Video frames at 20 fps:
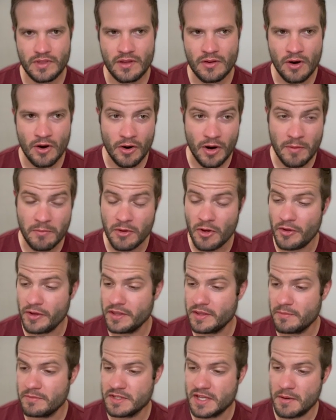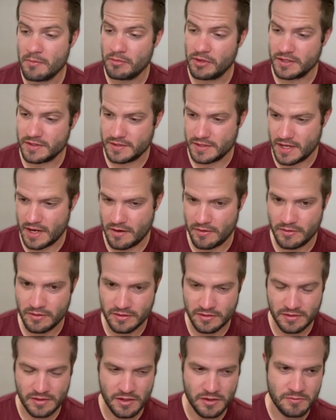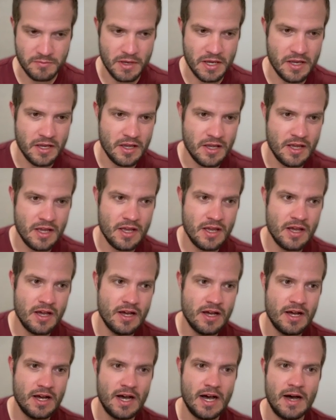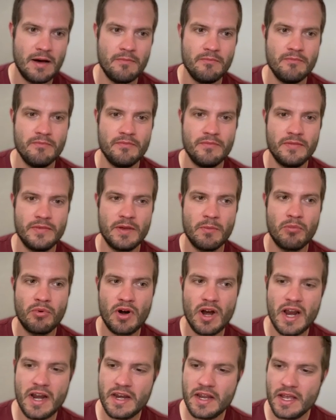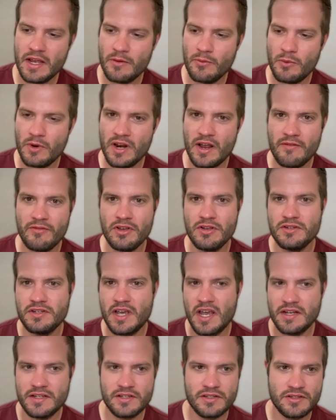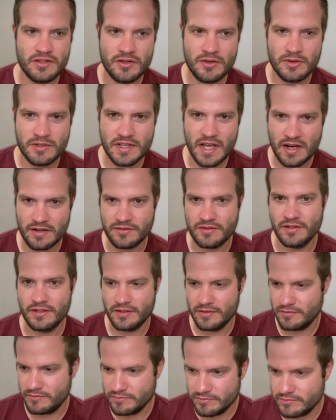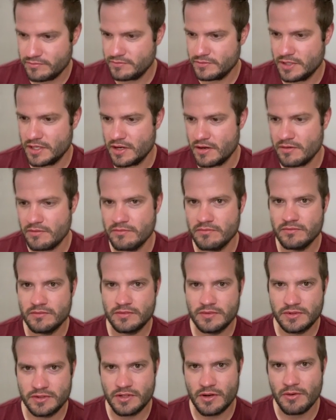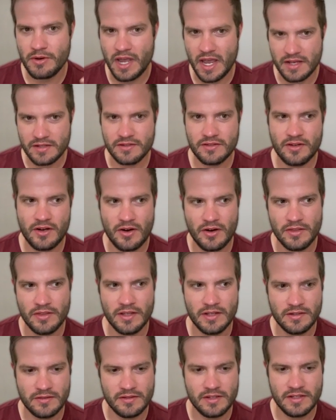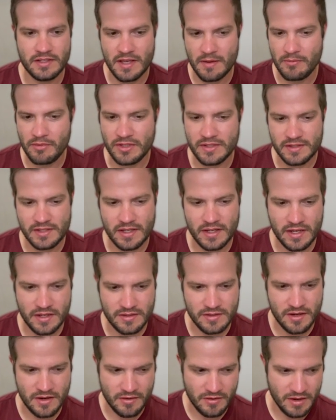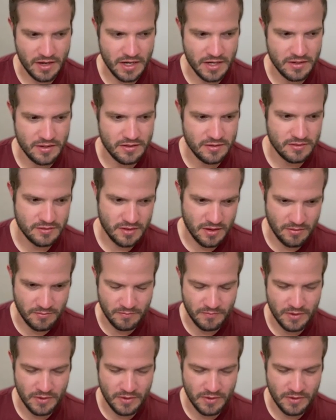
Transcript: or I'm calling them templates now, excuse me, um, the branding, whatever you change it to, is actually you know showcased on the the templates that get generated. So